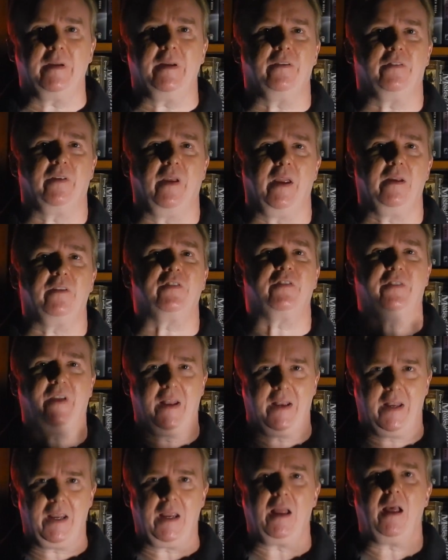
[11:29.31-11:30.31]
is a
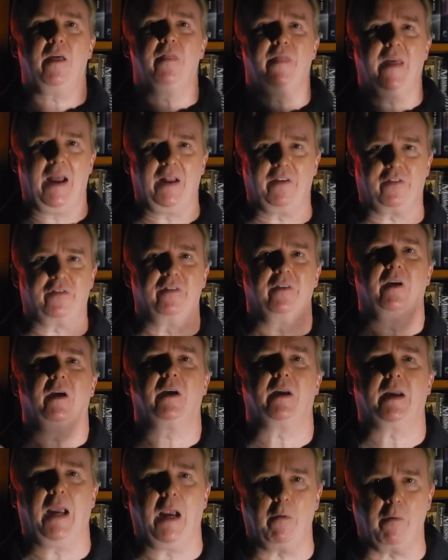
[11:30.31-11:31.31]
setting that's
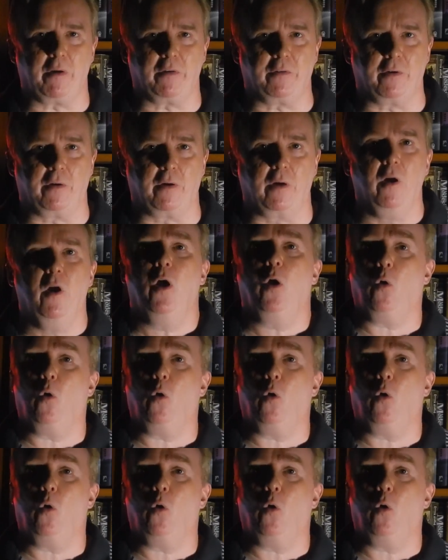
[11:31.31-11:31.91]
a character.